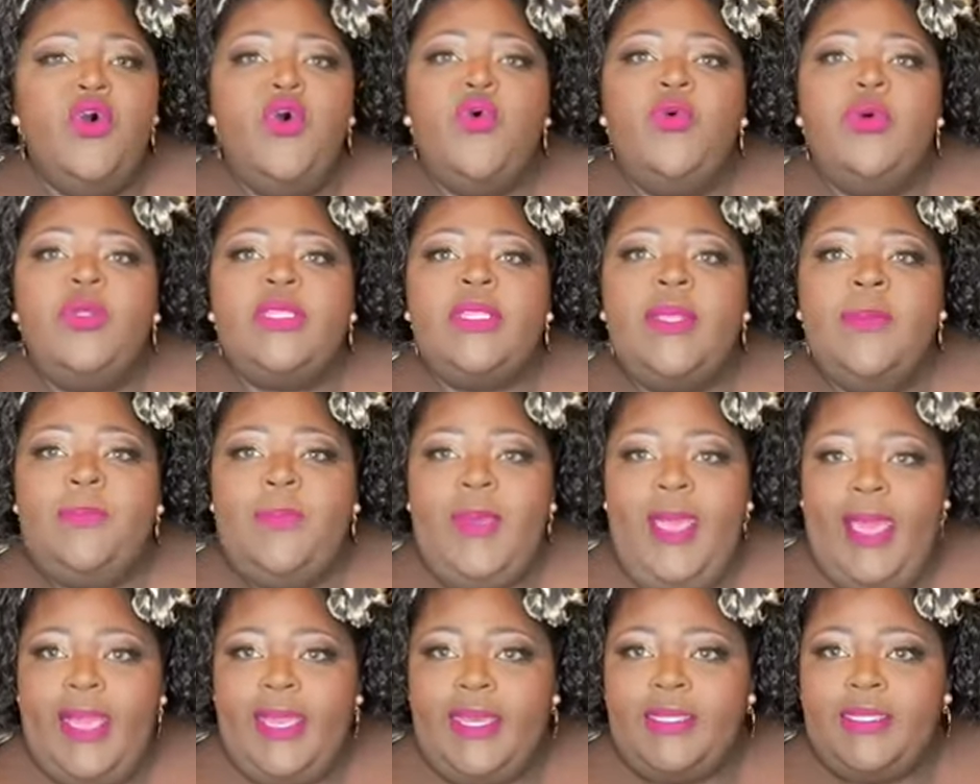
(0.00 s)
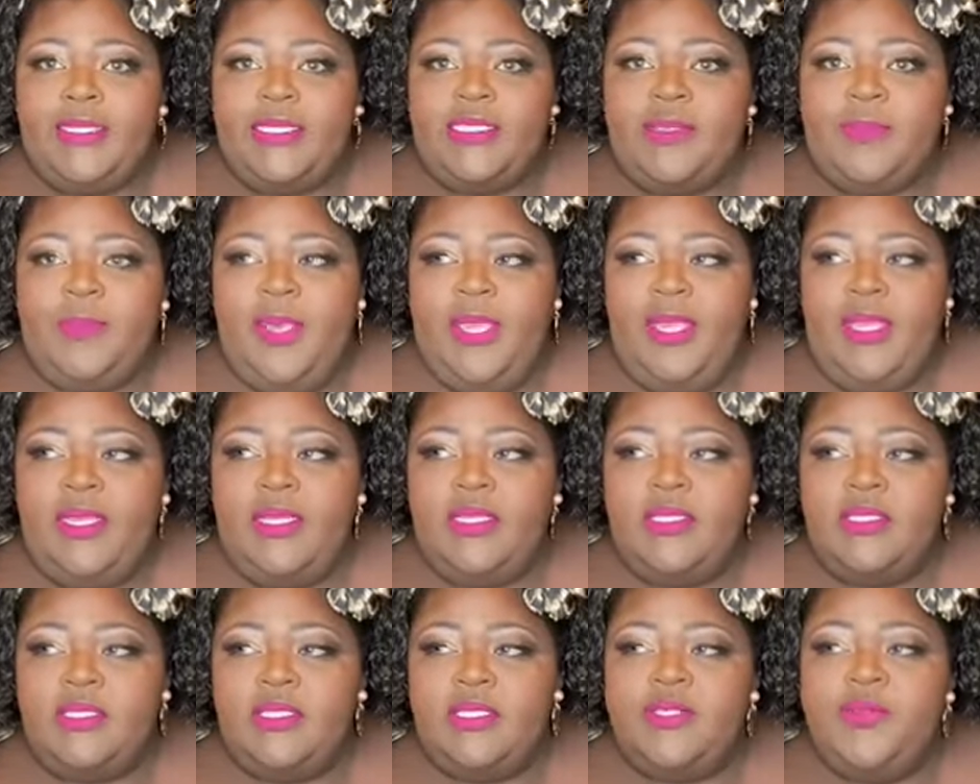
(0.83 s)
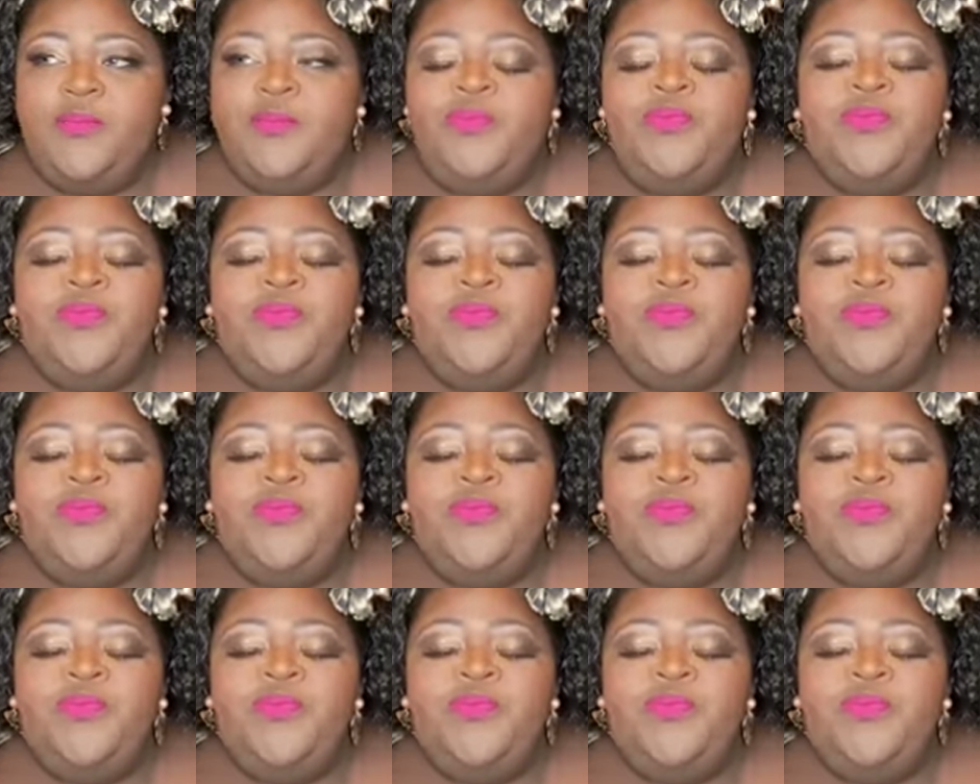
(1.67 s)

with the back of these pants.